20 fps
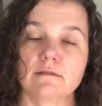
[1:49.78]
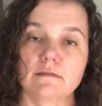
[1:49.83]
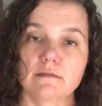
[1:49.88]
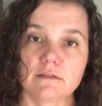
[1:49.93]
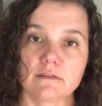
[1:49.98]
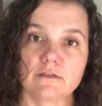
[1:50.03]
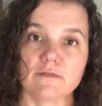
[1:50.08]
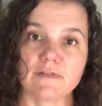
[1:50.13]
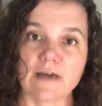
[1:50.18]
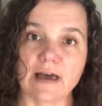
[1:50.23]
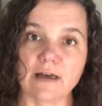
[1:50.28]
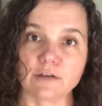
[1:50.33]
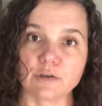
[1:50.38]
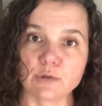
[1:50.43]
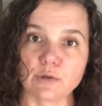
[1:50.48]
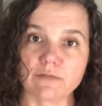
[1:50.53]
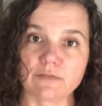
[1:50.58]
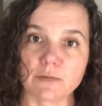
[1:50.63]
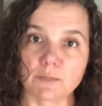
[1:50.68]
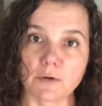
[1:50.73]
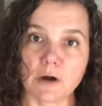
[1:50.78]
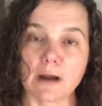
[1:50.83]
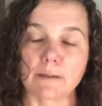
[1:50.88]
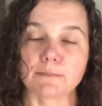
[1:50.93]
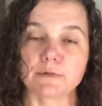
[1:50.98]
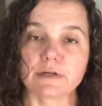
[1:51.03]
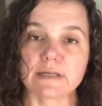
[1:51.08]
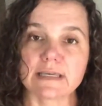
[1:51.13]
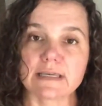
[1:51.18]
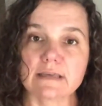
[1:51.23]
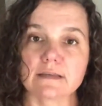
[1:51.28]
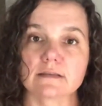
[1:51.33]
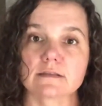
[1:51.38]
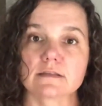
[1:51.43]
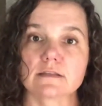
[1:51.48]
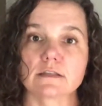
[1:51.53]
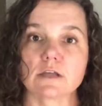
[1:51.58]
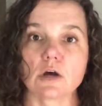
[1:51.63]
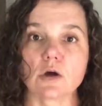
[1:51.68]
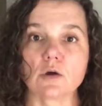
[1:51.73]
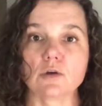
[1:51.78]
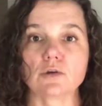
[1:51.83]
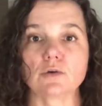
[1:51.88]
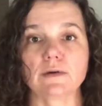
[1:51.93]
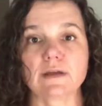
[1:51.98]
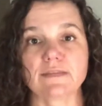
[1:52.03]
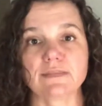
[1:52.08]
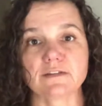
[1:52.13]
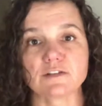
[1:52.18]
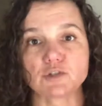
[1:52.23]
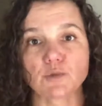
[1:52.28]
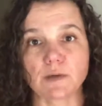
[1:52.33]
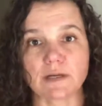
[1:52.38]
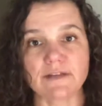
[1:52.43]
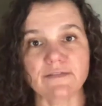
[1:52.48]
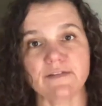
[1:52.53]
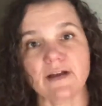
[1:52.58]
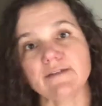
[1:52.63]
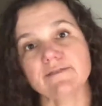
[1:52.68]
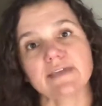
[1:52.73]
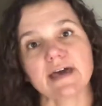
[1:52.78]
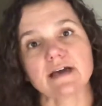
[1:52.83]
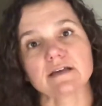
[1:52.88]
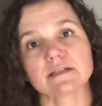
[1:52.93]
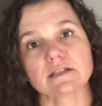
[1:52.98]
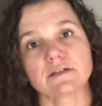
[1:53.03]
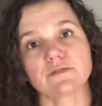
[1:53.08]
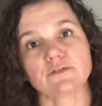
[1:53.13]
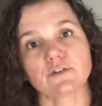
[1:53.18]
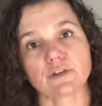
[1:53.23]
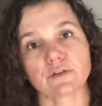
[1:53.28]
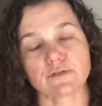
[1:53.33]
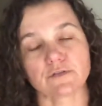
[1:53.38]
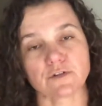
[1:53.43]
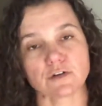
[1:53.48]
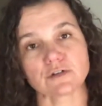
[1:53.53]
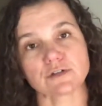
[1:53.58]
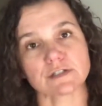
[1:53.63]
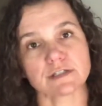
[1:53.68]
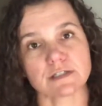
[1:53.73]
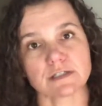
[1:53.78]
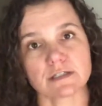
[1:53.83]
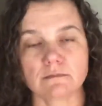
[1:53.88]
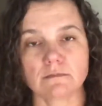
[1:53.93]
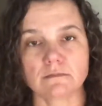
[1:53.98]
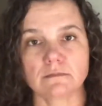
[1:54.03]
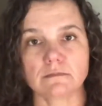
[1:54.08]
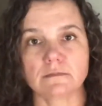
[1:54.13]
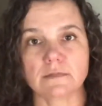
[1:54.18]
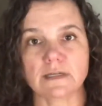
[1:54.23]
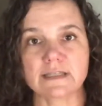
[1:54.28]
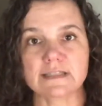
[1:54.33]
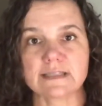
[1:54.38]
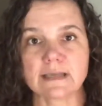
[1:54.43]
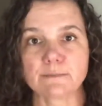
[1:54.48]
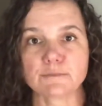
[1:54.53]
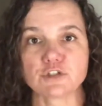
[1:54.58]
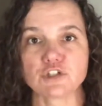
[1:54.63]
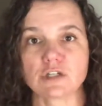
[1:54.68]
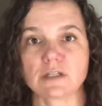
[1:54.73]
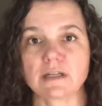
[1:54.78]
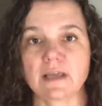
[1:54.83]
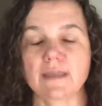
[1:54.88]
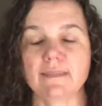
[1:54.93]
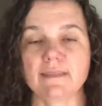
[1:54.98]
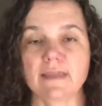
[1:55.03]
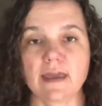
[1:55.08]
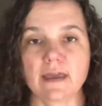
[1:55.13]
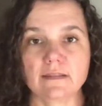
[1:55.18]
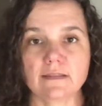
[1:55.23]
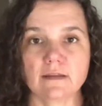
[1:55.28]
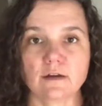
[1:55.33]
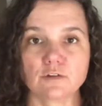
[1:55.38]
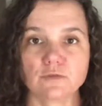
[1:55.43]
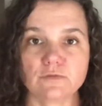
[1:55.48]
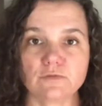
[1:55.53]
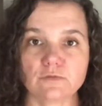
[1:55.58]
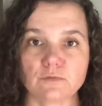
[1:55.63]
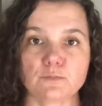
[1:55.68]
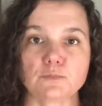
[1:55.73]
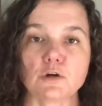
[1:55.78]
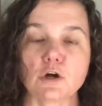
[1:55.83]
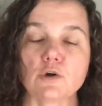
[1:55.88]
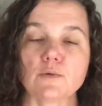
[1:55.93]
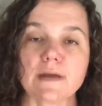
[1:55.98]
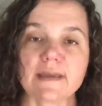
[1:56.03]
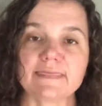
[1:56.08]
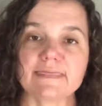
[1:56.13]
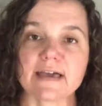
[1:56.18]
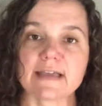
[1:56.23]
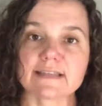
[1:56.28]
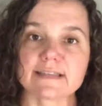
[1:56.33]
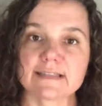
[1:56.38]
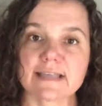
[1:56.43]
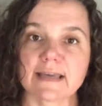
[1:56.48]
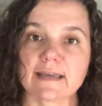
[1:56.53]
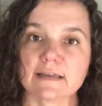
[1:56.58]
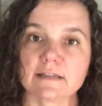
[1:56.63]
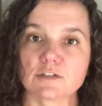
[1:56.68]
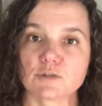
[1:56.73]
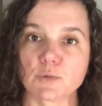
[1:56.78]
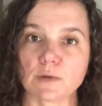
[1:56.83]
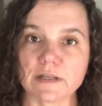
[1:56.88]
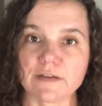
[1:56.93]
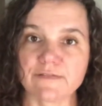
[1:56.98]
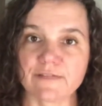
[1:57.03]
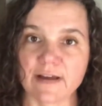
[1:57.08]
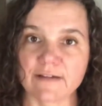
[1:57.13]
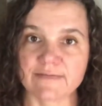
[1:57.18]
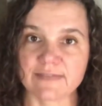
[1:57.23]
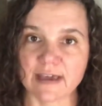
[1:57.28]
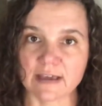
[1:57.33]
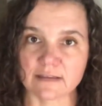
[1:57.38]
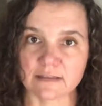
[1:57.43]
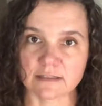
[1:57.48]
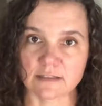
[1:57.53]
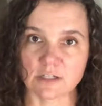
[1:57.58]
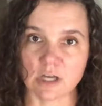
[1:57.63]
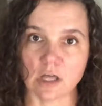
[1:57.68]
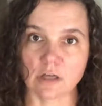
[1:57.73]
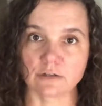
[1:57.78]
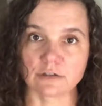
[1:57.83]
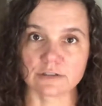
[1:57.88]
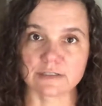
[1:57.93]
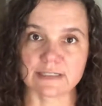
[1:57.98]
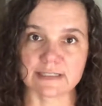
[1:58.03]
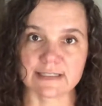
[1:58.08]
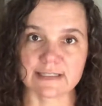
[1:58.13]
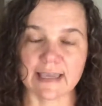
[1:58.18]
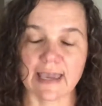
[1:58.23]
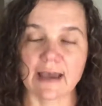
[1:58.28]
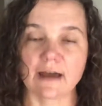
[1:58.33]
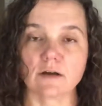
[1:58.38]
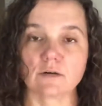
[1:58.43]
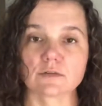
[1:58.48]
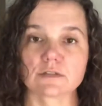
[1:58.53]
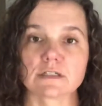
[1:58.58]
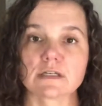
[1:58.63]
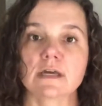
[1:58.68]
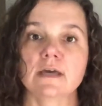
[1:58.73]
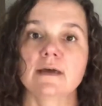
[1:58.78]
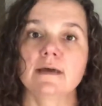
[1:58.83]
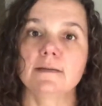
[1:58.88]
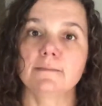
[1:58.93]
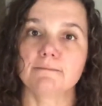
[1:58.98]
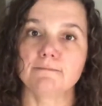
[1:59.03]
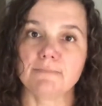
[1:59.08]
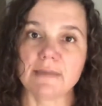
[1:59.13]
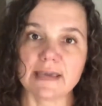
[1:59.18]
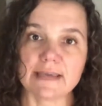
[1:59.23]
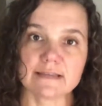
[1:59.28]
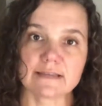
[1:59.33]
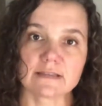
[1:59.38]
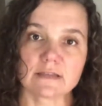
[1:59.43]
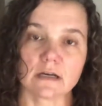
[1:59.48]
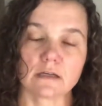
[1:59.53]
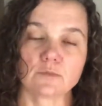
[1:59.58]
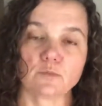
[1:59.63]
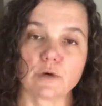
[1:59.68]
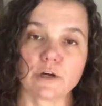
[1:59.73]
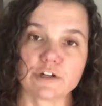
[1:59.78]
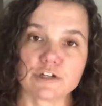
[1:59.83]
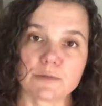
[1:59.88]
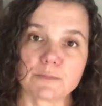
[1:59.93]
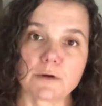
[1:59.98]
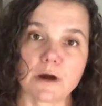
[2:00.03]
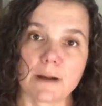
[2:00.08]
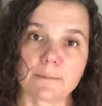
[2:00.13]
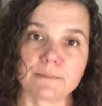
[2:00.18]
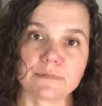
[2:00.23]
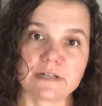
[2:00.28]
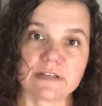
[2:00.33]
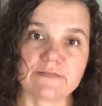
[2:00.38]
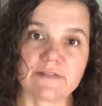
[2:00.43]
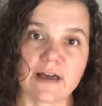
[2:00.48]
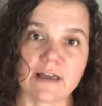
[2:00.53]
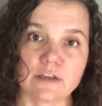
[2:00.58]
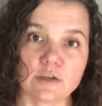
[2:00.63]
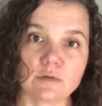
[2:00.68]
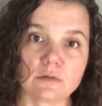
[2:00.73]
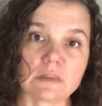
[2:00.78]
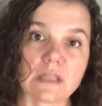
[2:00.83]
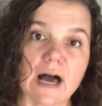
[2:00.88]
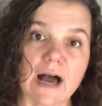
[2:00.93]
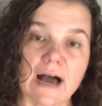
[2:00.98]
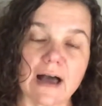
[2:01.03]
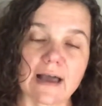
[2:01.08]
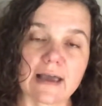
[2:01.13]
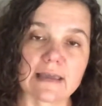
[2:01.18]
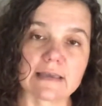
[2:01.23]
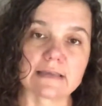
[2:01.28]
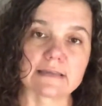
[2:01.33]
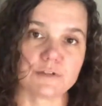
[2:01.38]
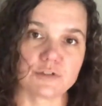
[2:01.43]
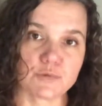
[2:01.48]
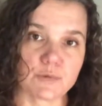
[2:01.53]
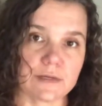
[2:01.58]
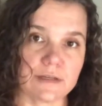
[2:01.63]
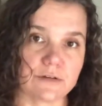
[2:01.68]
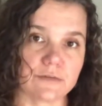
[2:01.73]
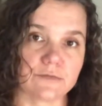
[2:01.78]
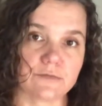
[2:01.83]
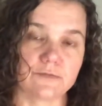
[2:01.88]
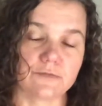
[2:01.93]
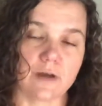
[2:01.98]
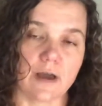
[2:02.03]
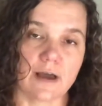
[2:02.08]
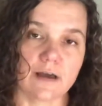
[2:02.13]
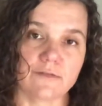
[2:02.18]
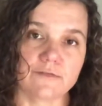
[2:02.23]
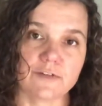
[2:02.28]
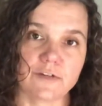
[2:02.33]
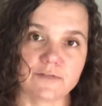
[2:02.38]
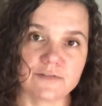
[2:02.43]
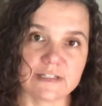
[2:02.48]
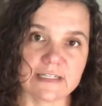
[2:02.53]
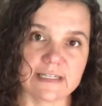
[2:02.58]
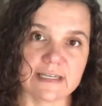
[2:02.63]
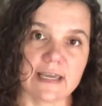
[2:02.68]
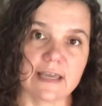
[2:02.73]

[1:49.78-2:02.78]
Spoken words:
the value of the property. So you'll get the $25,000 for the first exemption, and then they'll prorate that second $25,000 discount based on where your property value lies between $50,000